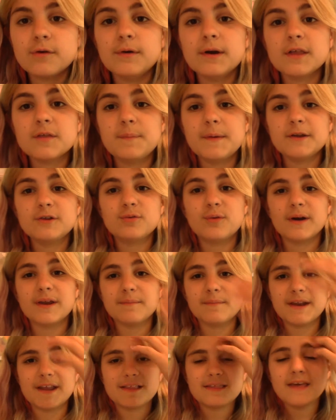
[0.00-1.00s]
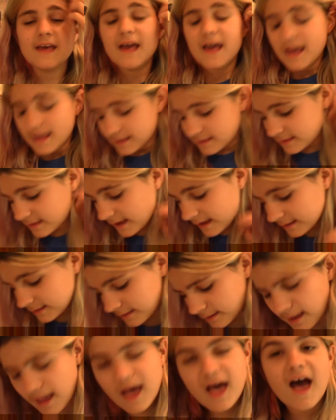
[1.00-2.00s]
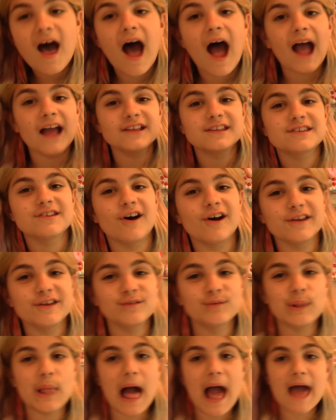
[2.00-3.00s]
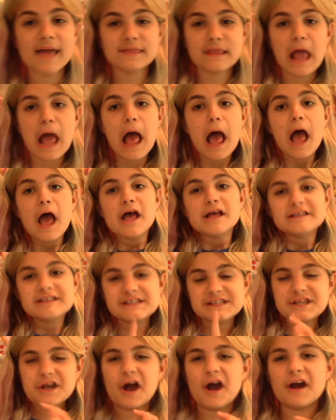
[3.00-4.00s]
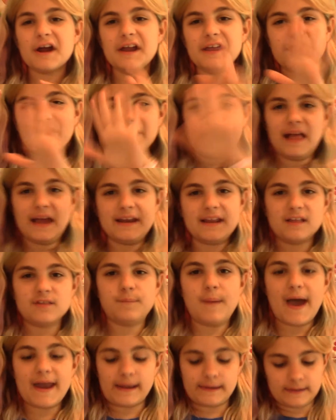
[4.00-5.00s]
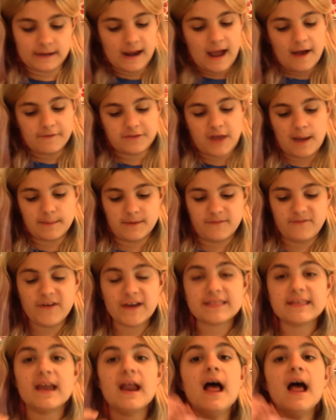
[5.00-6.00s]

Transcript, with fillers: it has been 20 minutes since I saw you last. Sorry the lighting is bad, I didn't have time to fix it